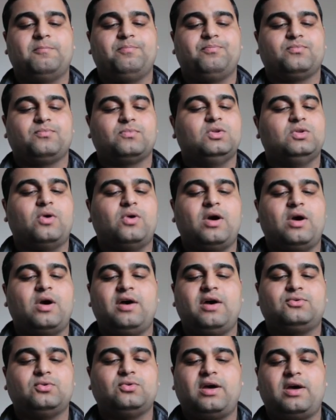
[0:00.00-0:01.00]
you have
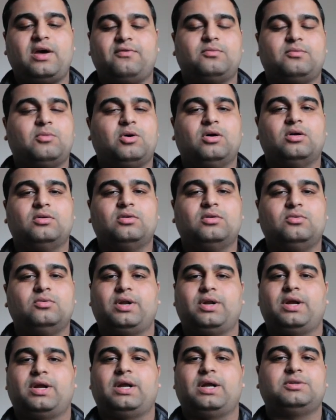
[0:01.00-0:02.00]
to have him on
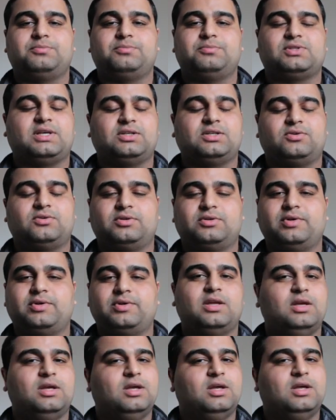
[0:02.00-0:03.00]
100% crit rate.
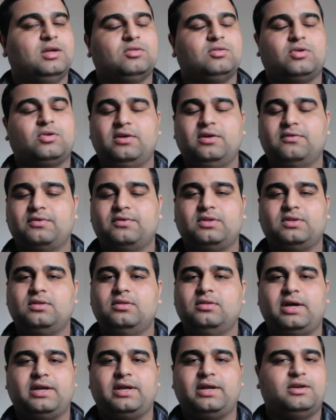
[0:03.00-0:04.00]
not even
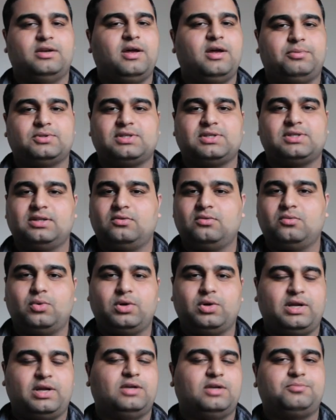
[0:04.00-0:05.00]
99%,
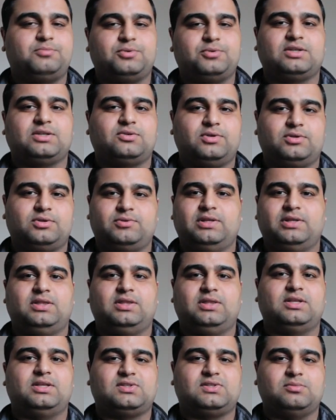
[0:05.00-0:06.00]
100% crit rate.
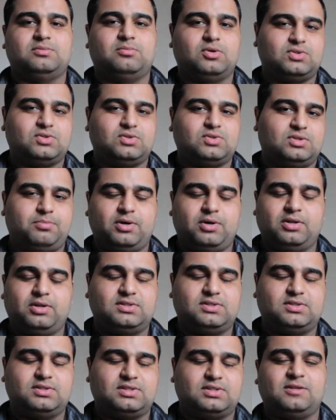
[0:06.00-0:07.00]
This is the most important
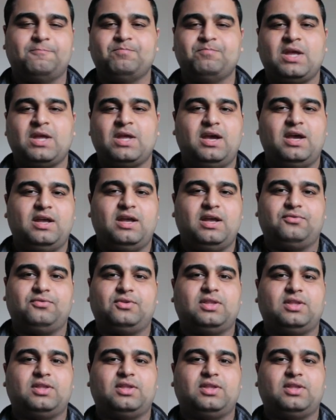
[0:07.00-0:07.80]
set. And after that